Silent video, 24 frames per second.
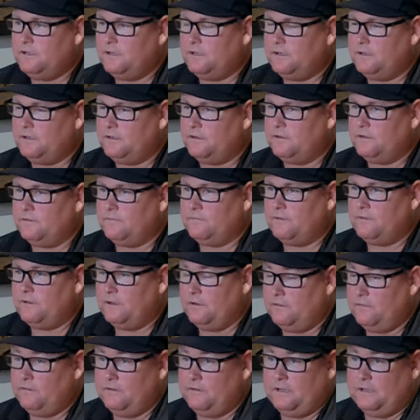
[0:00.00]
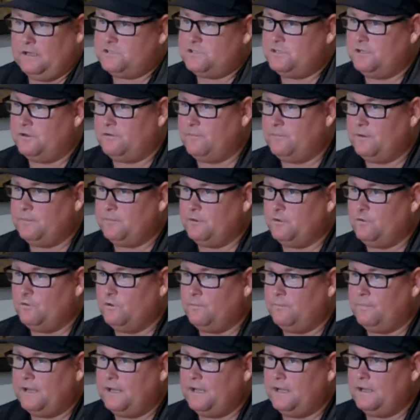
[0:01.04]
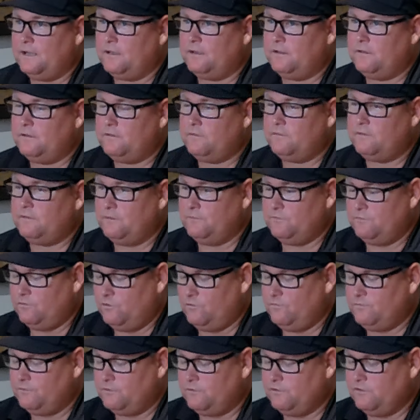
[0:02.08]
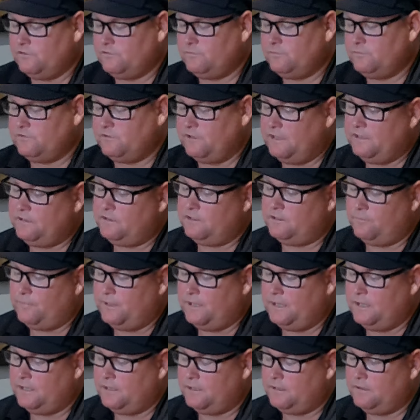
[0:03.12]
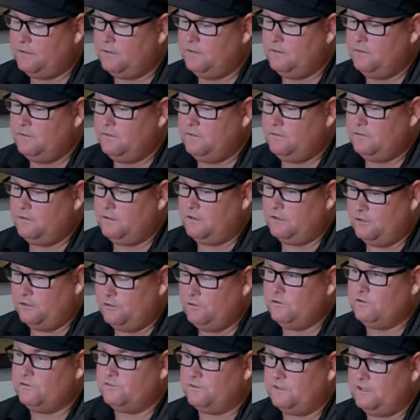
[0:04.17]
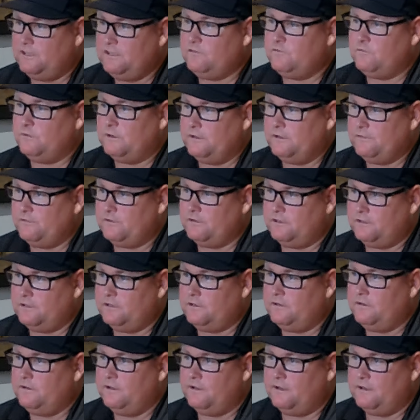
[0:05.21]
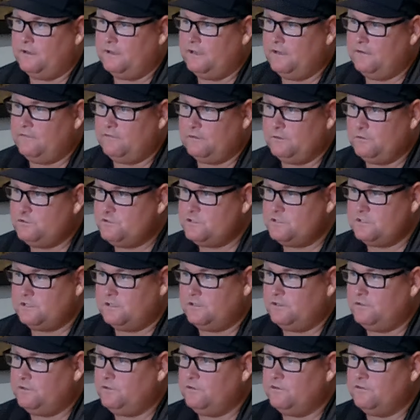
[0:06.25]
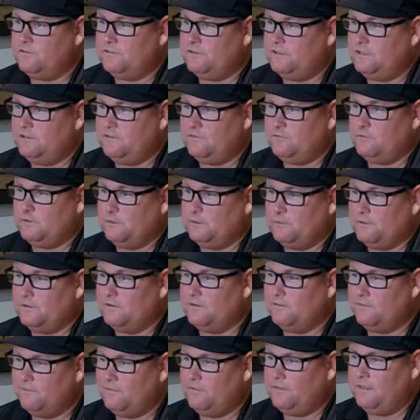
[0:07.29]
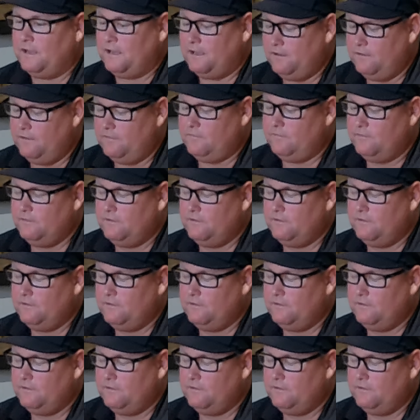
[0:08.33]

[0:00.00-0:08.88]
kind of, I remember going back. I was home for Christmas, had to get back on New Year's Eve. We even did evolutions on New Year's Eve. We were that